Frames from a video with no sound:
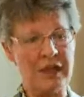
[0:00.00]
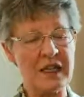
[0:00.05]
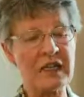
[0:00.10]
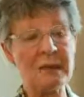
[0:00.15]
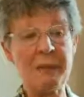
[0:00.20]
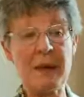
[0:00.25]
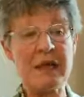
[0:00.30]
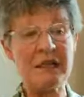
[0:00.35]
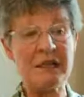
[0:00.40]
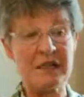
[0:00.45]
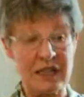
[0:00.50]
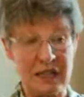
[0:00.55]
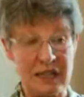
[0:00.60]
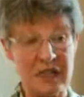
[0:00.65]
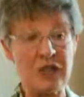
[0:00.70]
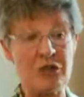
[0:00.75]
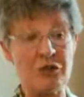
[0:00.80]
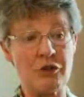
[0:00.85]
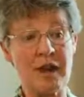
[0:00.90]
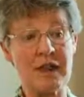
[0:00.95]
They spend the
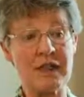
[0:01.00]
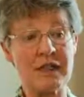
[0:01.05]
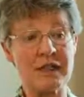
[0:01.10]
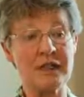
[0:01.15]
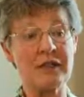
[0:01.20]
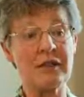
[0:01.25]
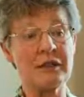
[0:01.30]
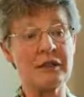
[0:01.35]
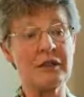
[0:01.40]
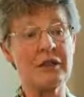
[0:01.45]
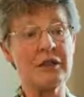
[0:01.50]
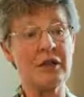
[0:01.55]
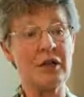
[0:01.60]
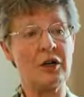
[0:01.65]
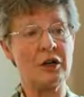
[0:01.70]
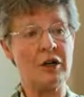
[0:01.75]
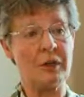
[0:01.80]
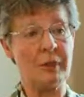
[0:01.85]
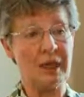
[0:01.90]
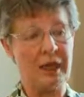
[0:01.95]
interest
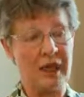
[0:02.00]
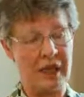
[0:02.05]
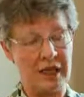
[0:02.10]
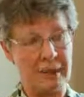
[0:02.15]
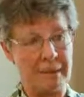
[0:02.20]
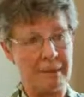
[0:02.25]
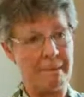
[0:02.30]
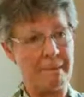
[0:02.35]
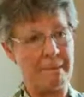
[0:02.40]
on the money